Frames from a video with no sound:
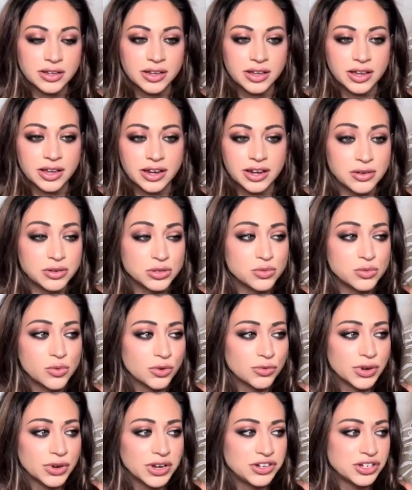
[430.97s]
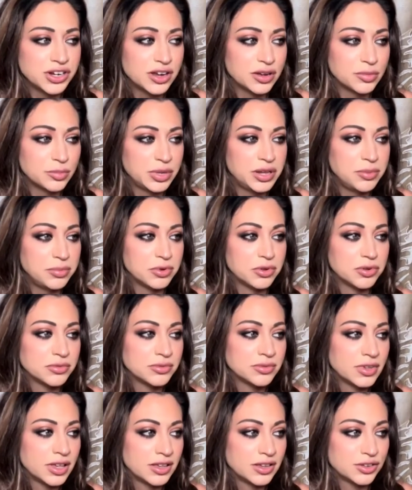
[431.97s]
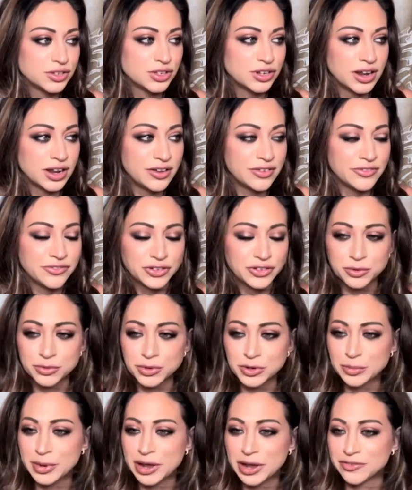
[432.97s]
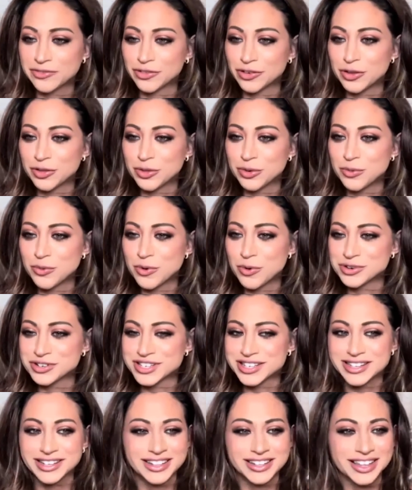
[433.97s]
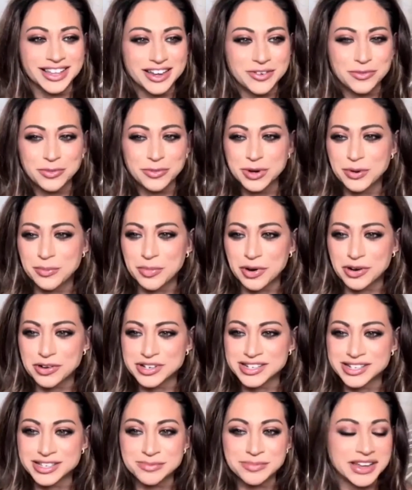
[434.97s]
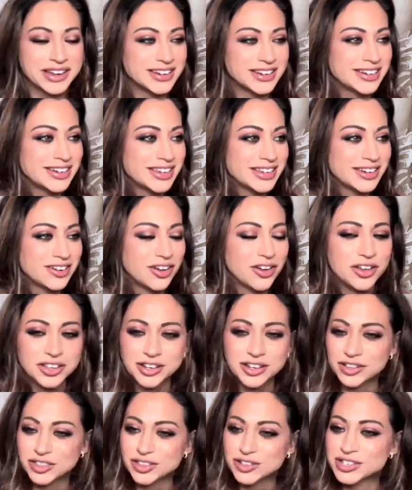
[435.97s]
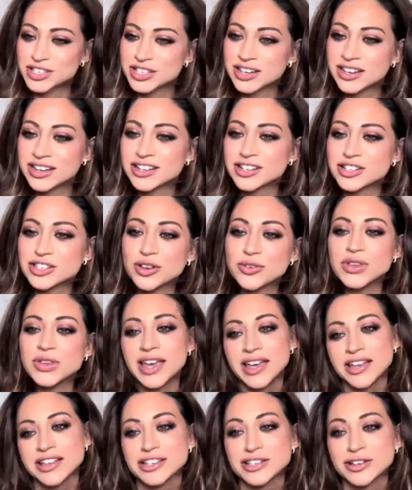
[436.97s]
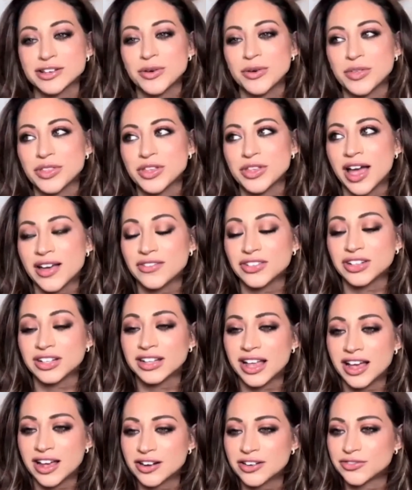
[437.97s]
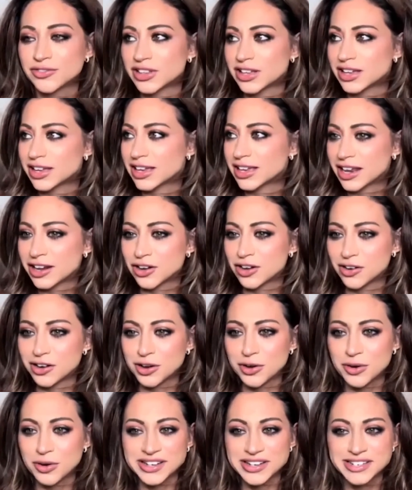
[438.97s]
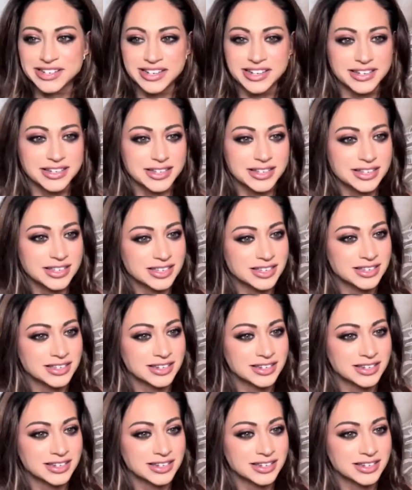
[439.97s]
And now it's war raging on people. So now I feel real bad for all the wars that, like, we participated in. All, you know, there's, so yeah, so I have a lot of like anarcho ideas,